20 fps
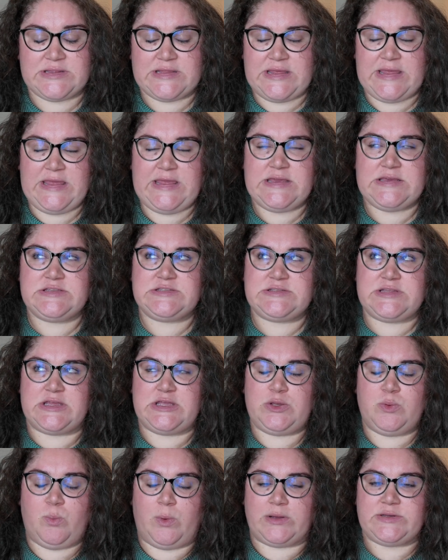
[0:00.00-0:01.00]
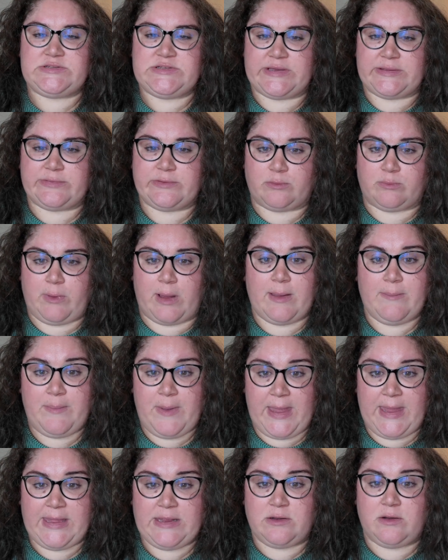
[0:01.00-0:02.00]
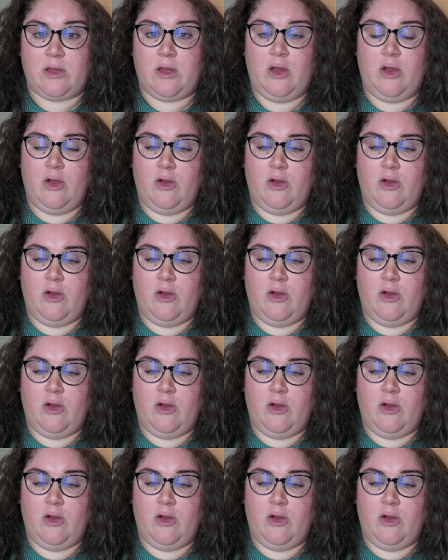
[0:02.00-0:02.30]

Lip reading: The key is that you want to get the right paint